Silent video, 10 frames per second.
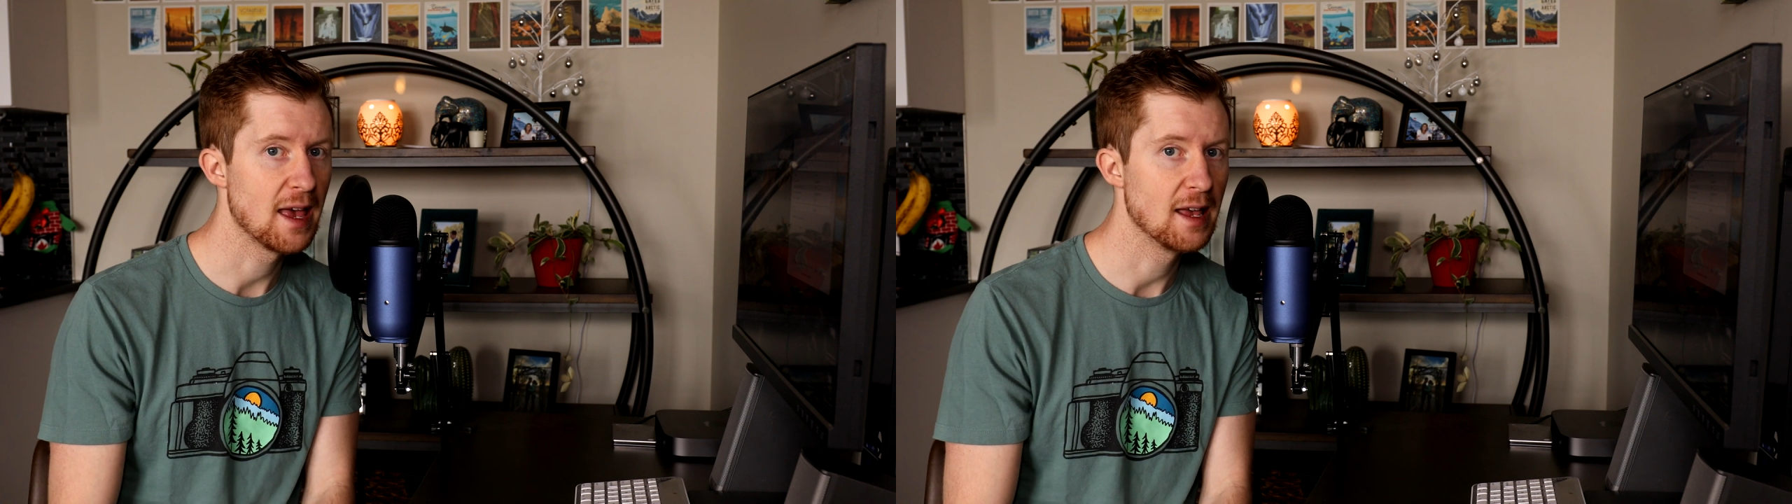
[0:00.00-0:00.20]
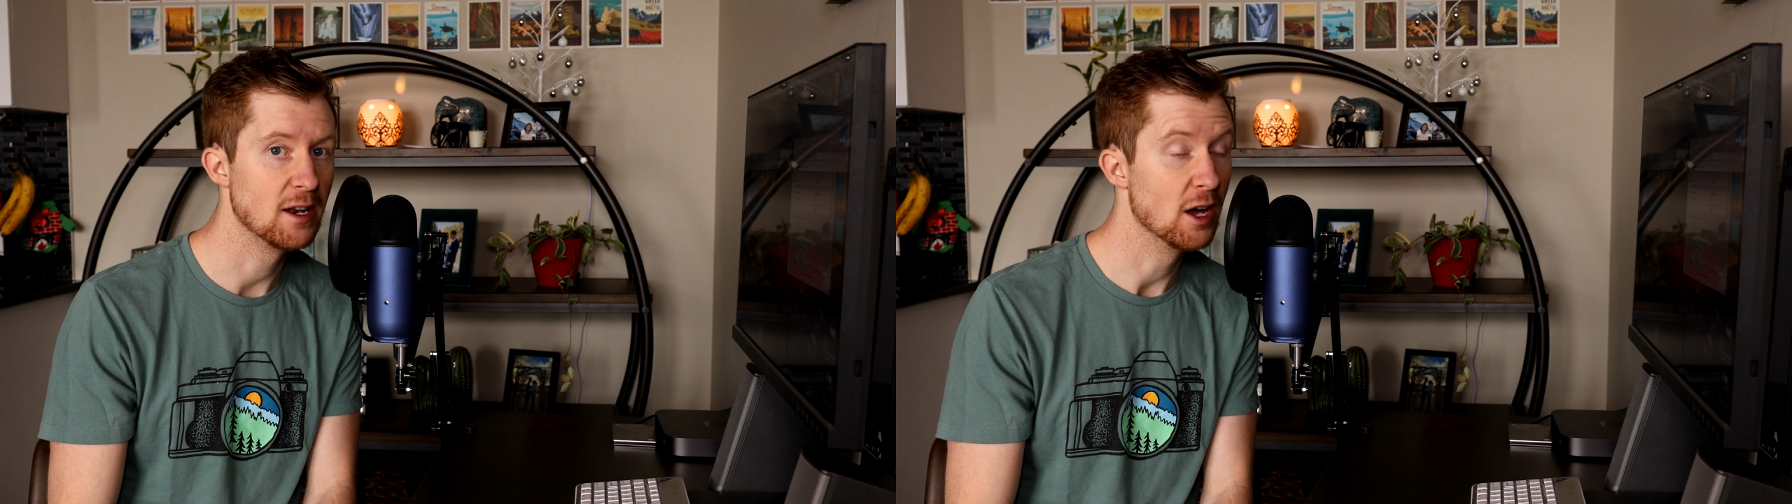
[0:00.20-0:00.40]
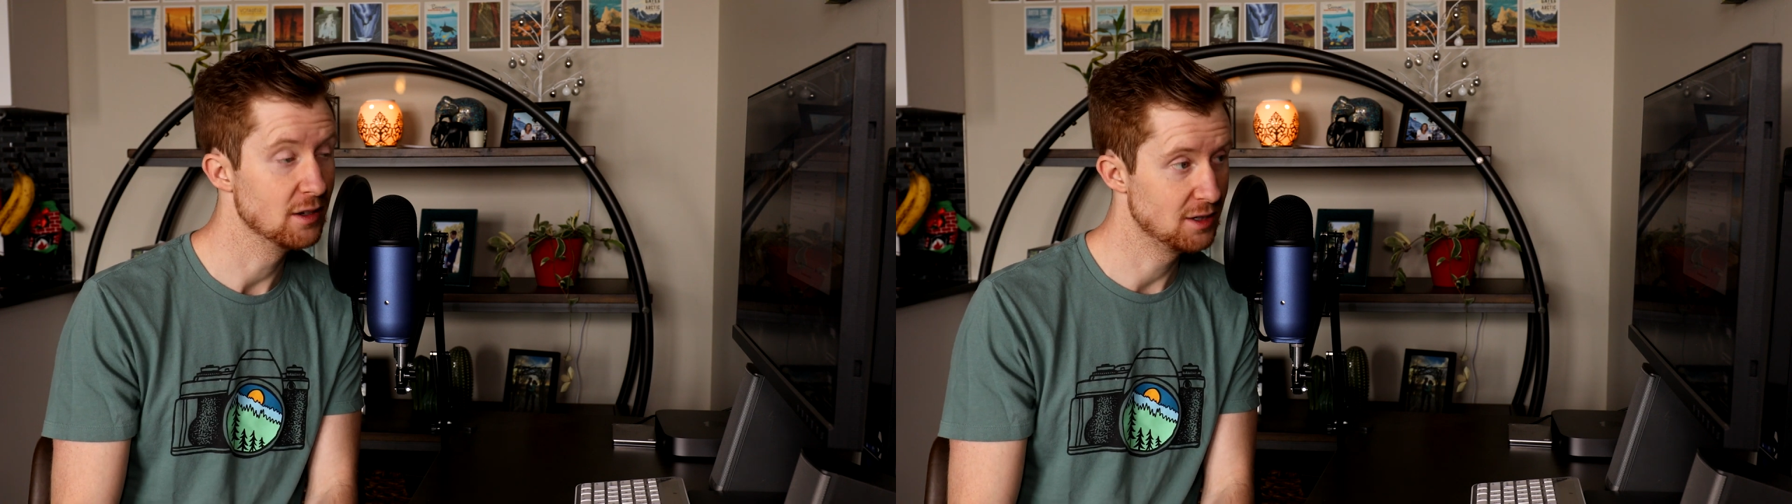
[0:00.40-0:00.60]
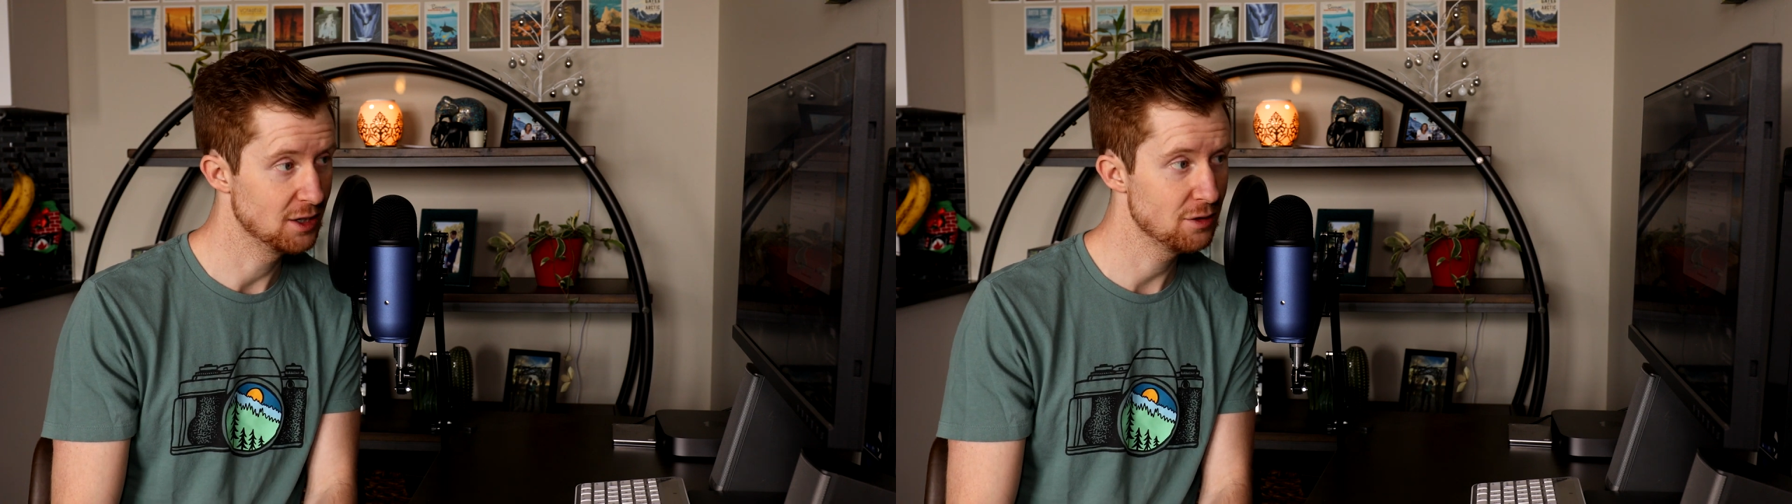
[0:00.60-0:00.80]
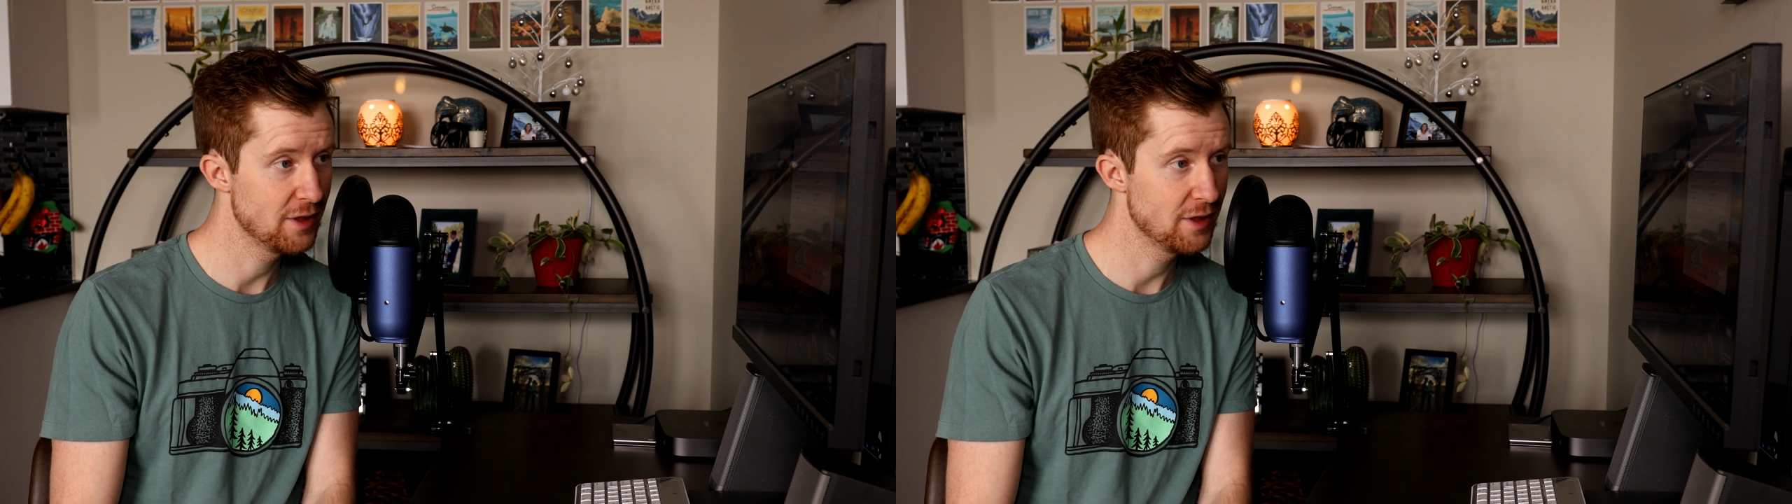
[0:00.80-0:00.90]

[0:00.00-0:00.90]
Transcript: and until